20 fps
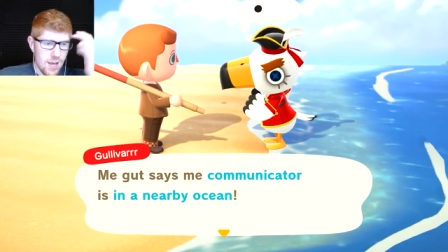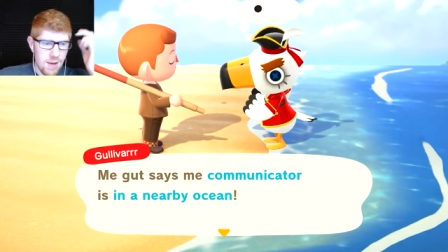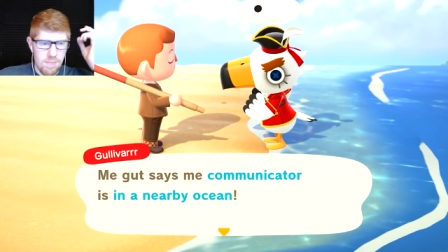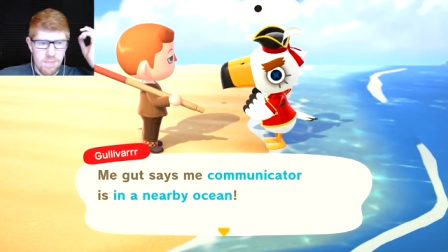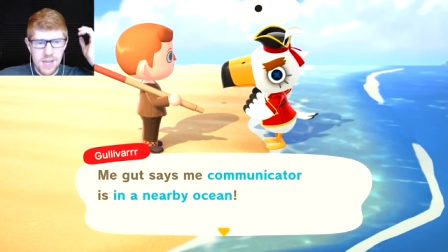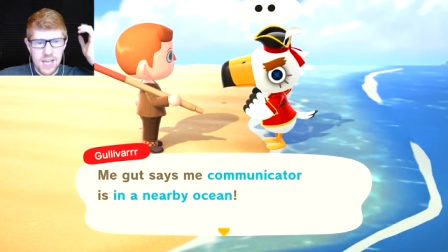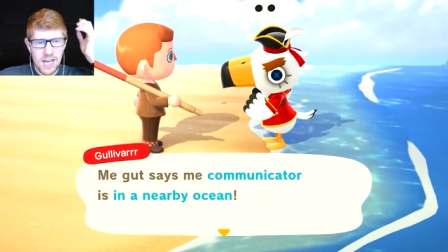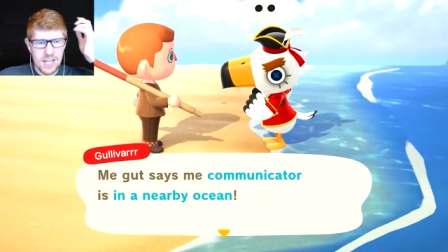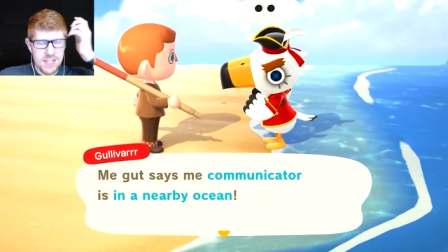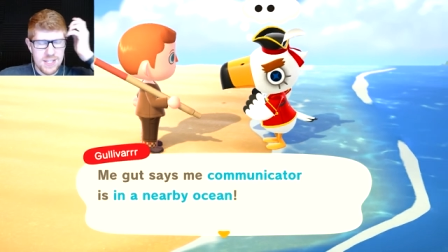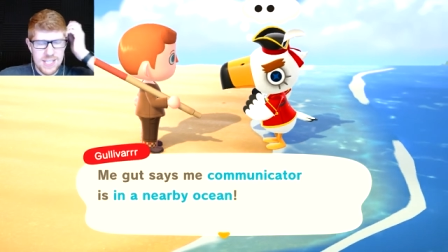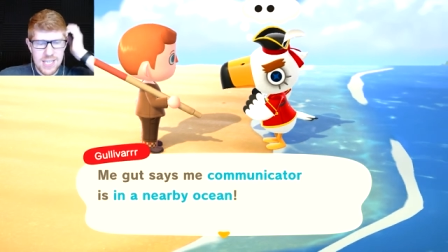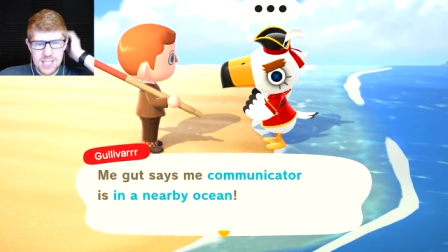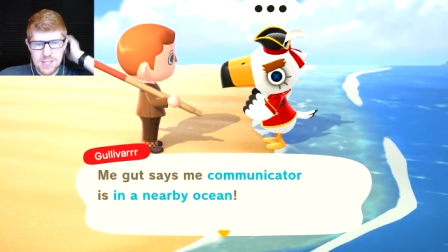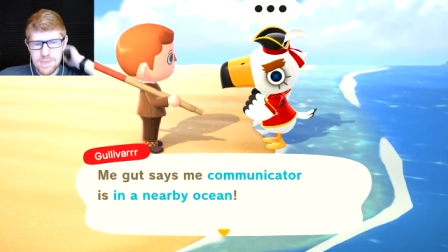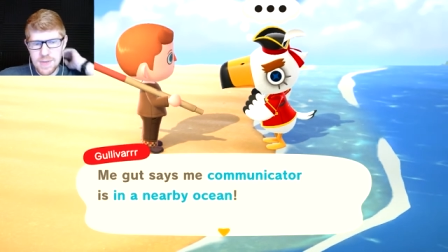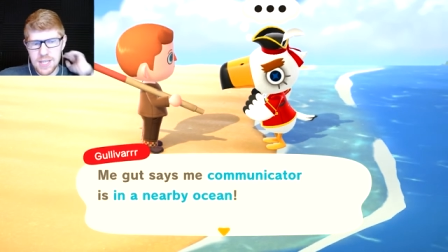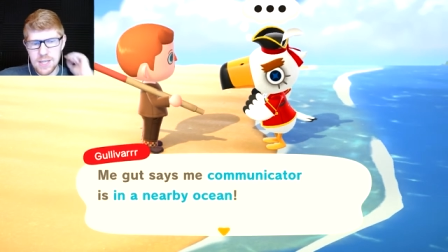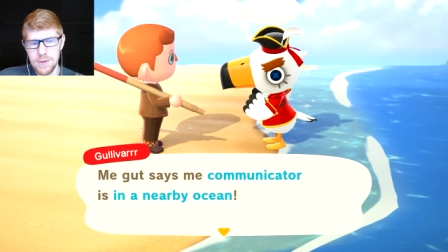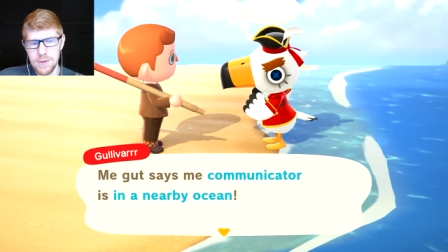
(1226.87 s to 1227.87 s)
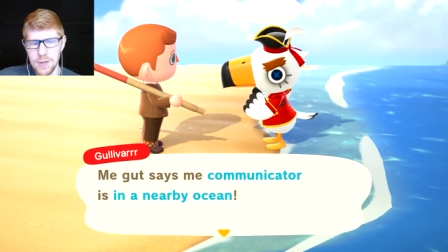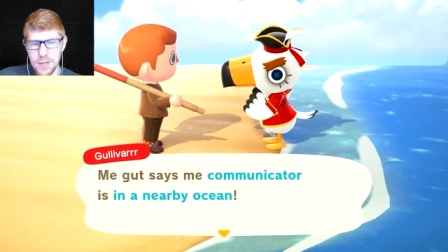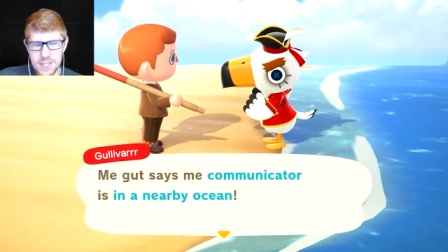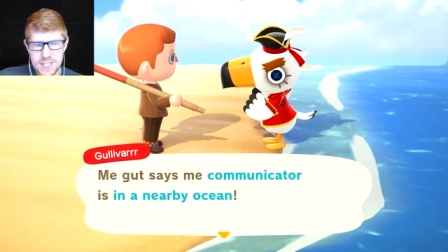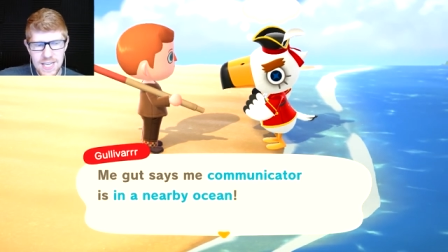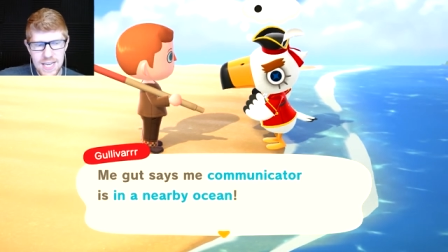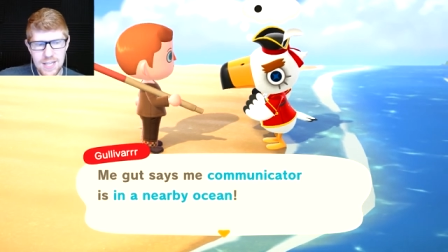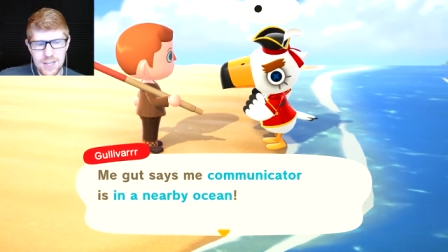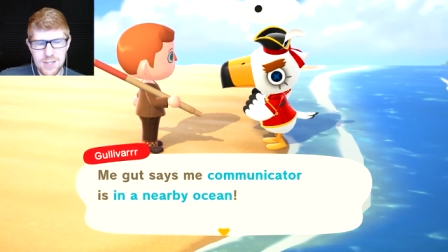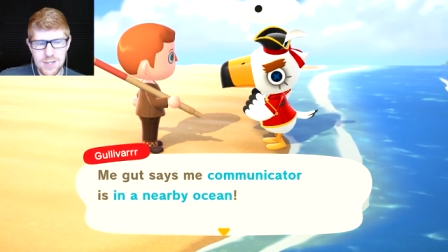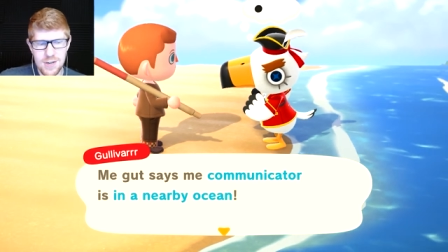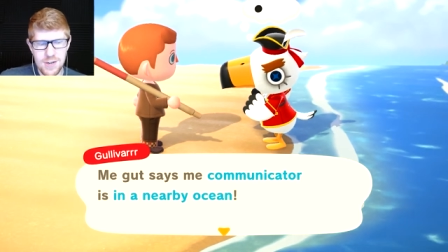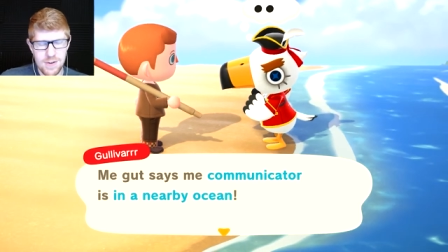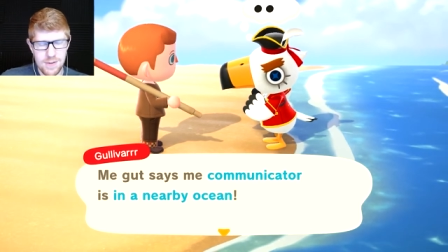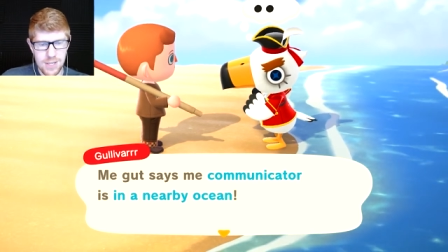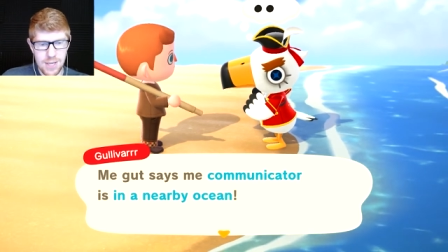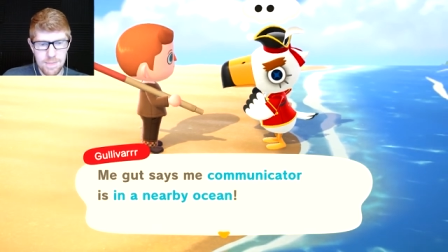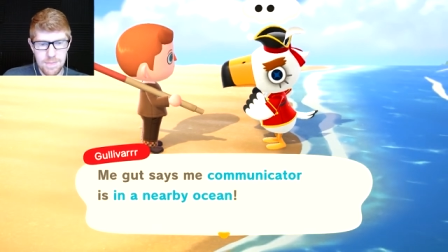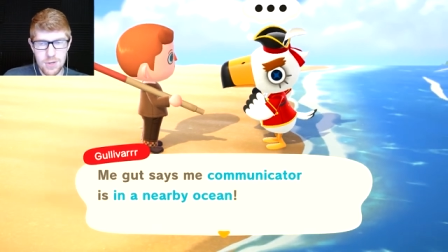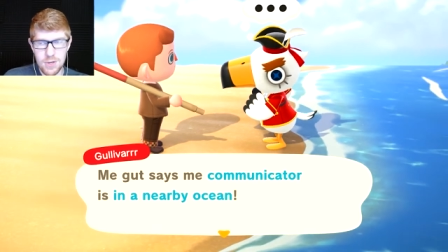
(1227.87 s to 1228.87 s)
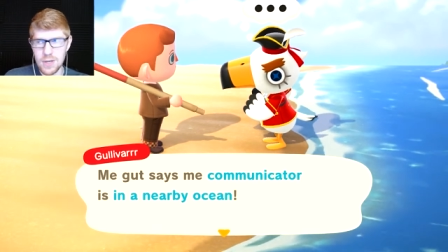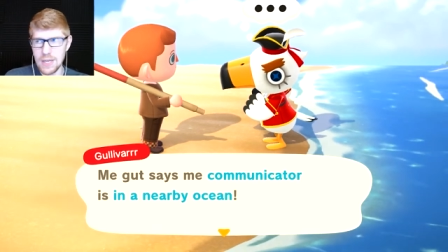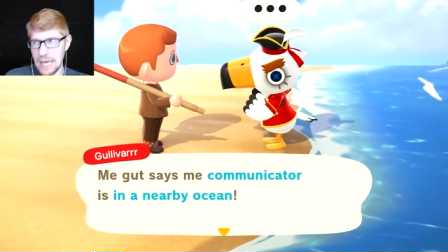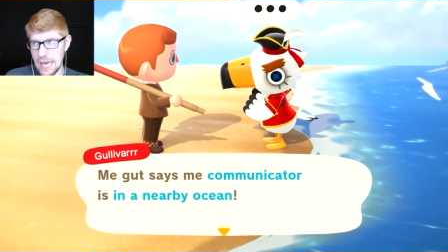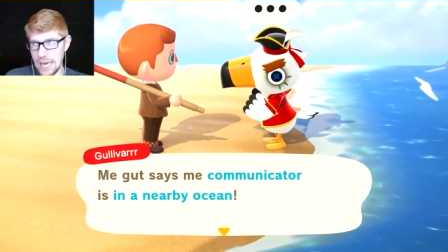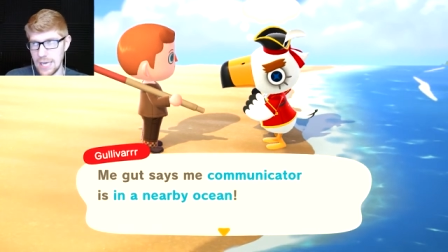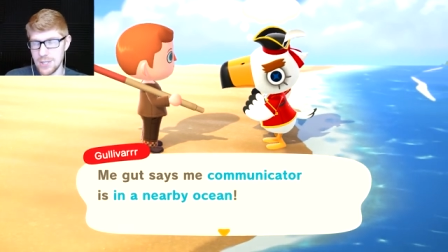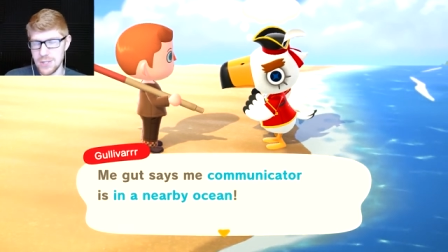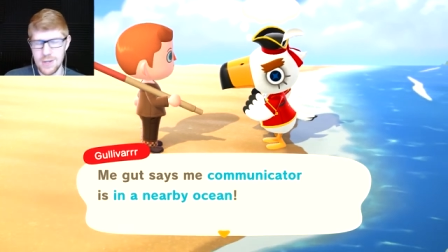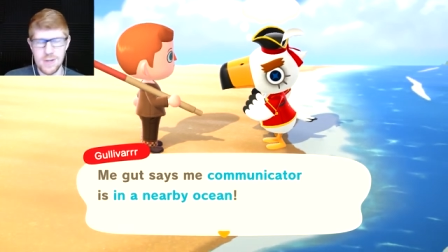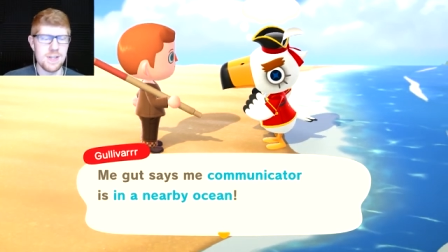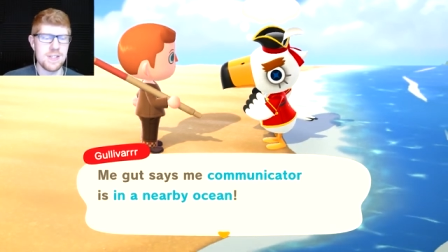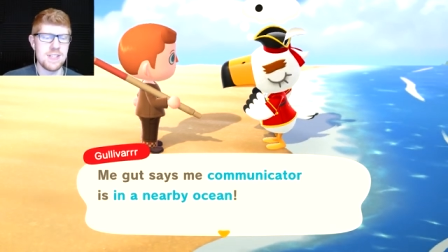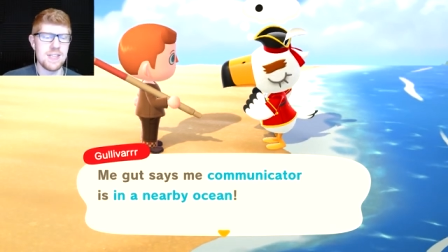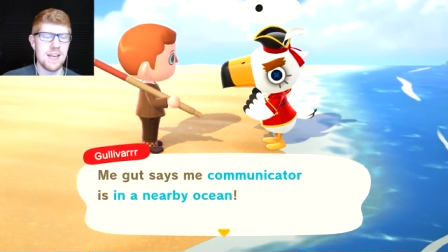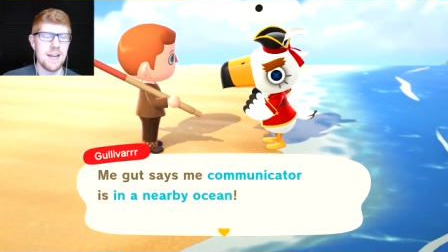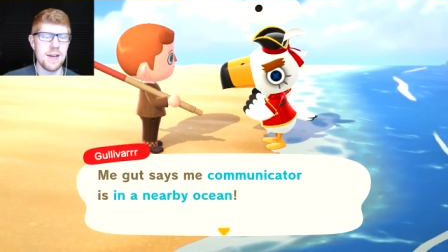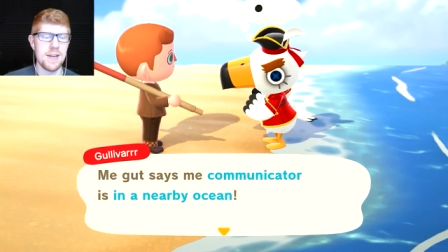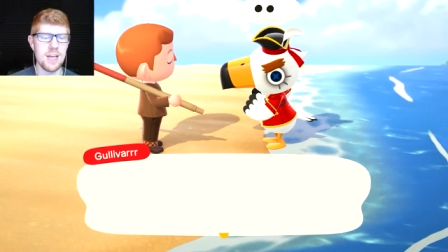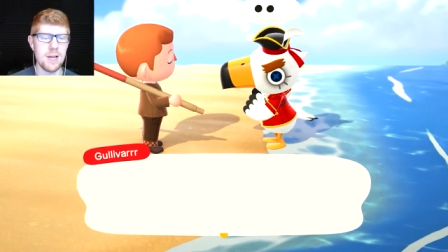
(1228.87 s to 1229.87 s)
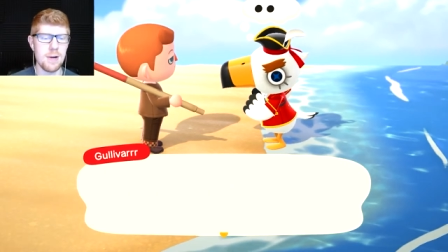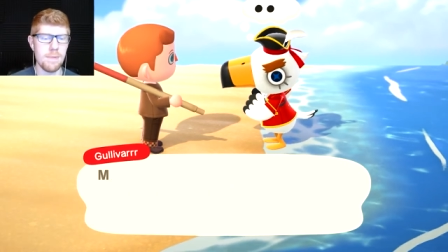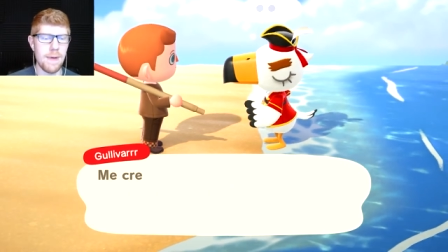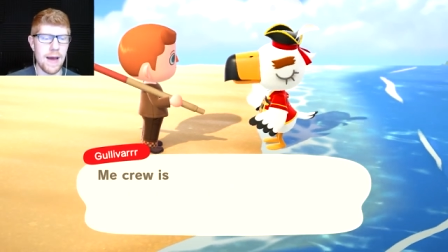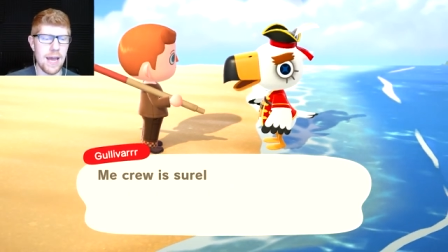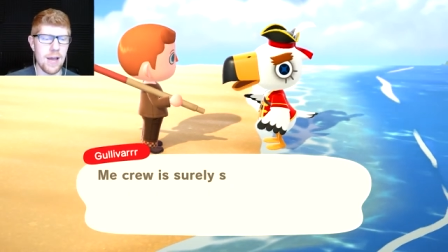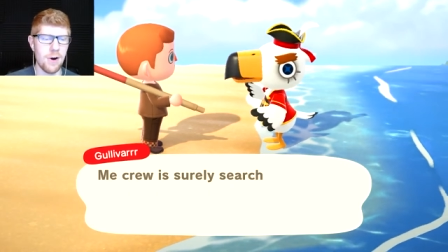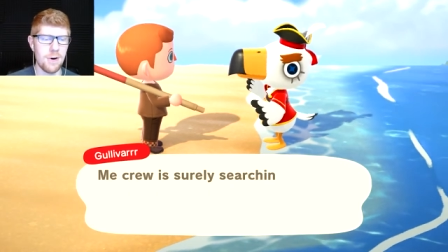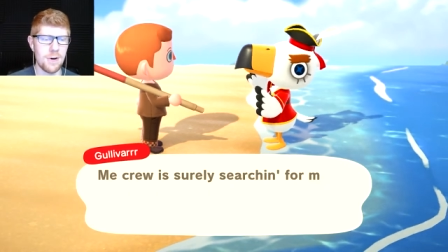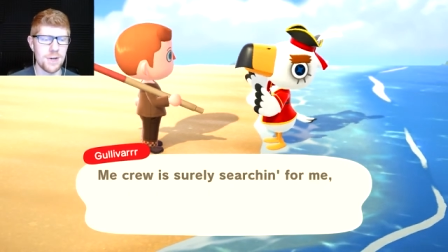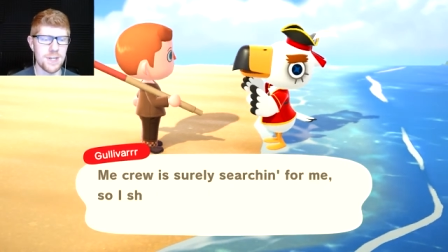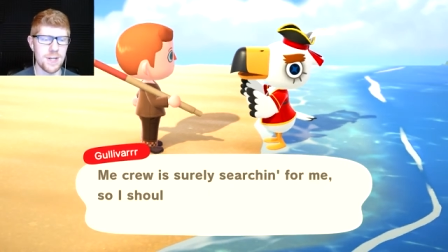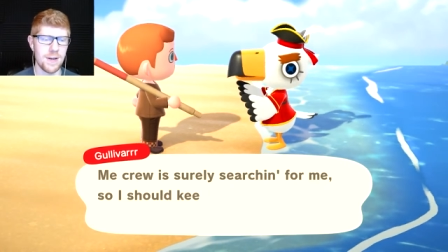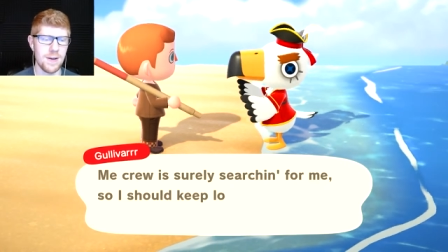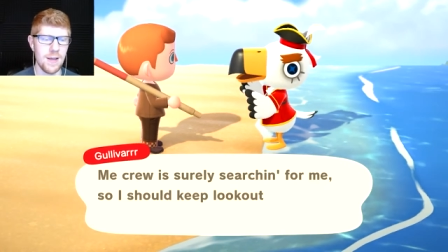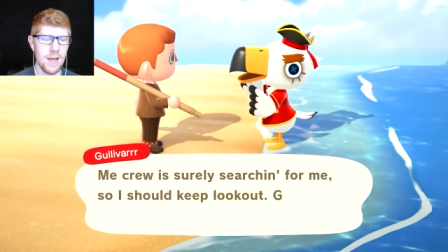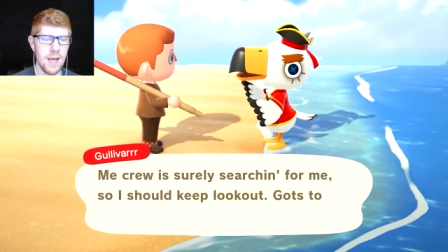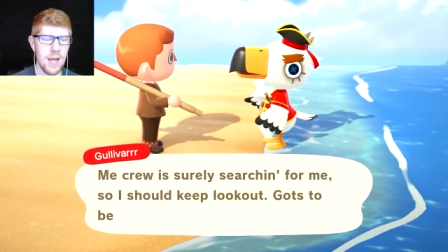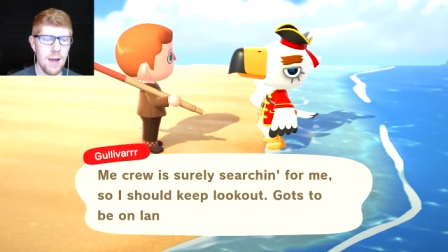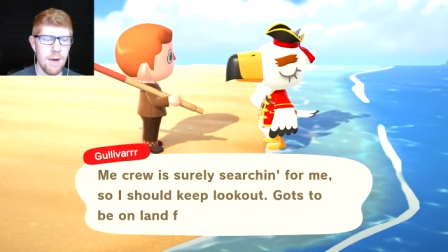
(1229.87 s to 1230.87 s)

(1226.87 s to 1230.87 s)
Me gut says me communicator communicator is in a nearby ocean.